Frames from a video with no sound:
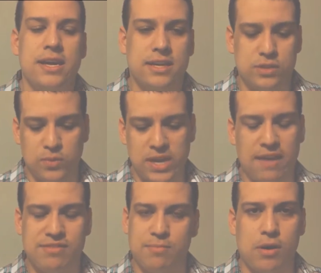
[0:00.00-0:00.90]
Because we
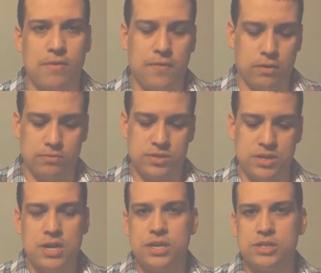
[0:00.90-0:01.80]
have smartphones,
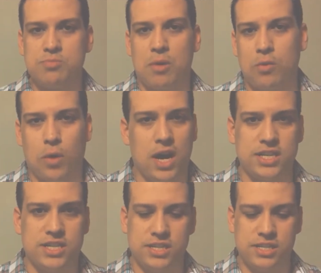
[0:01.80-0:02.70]
smart
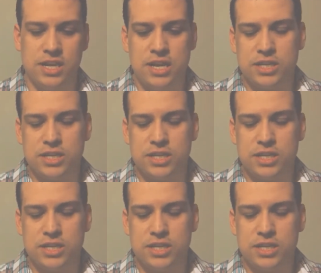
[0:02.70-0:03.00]
watches,